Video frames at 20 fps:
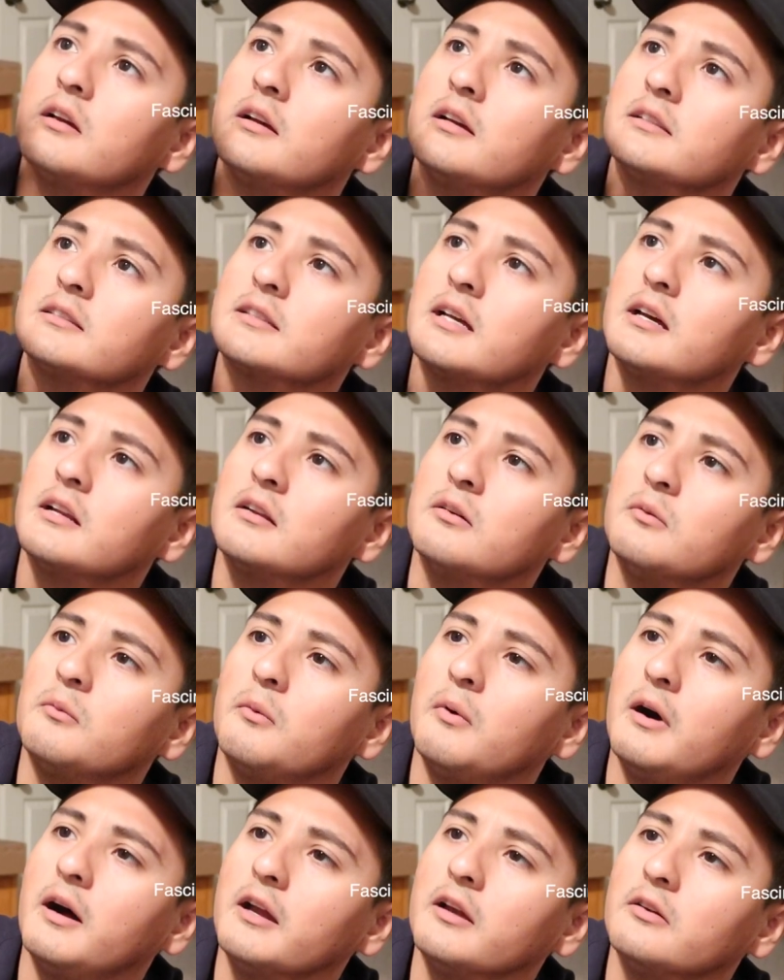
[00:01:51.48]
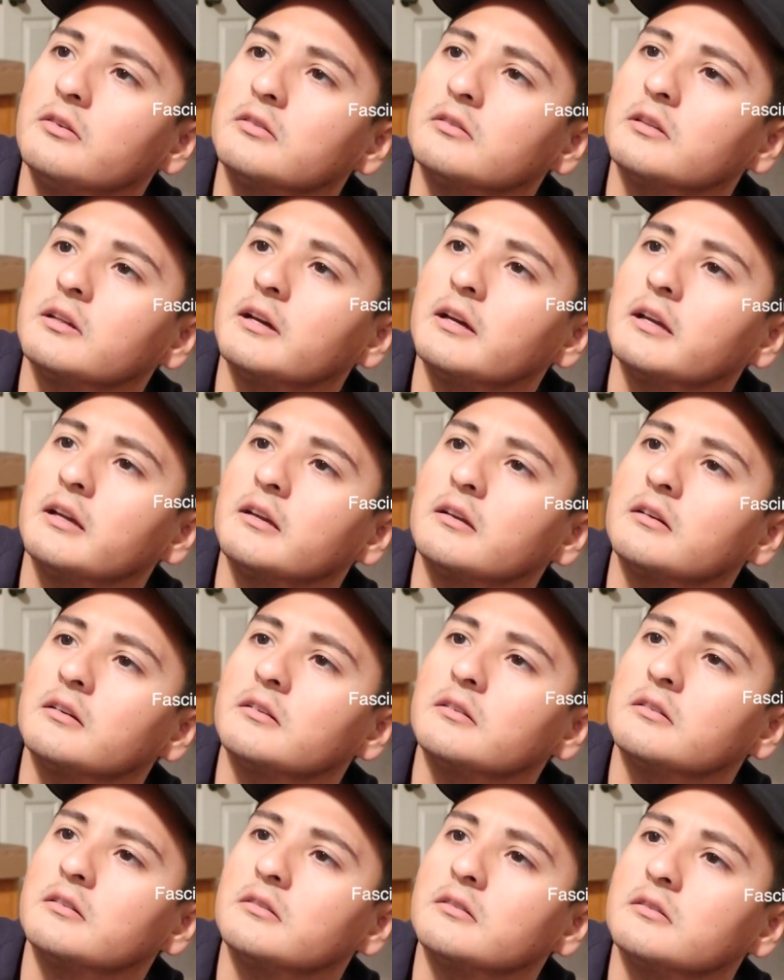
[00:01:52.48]
That's kind of wild, like,
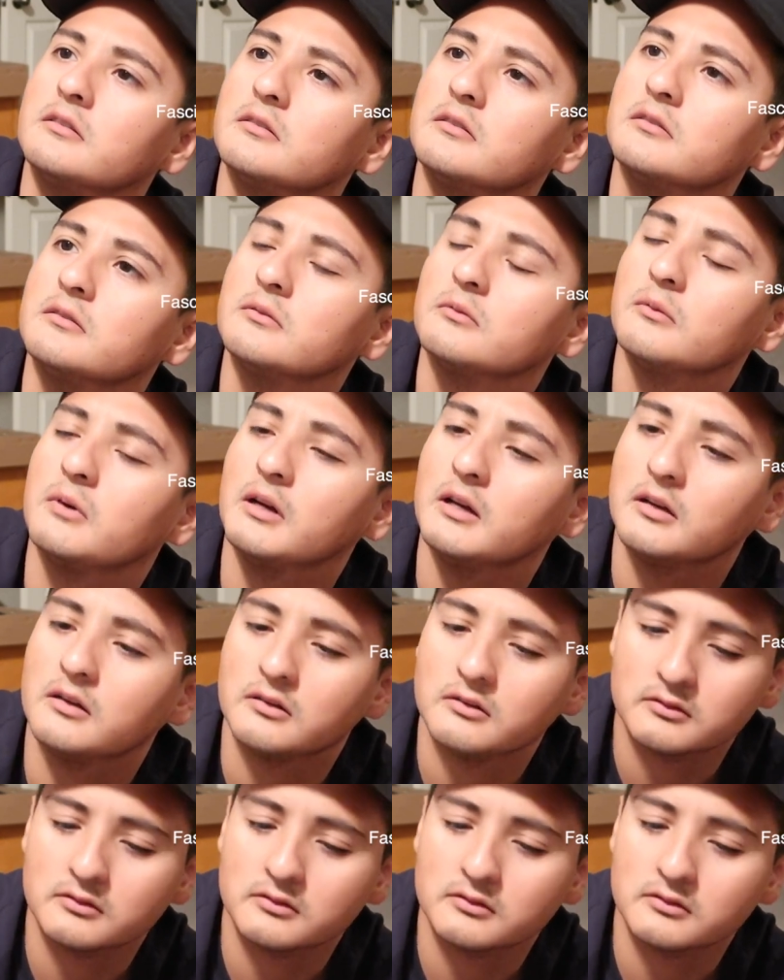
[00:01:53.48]
wow.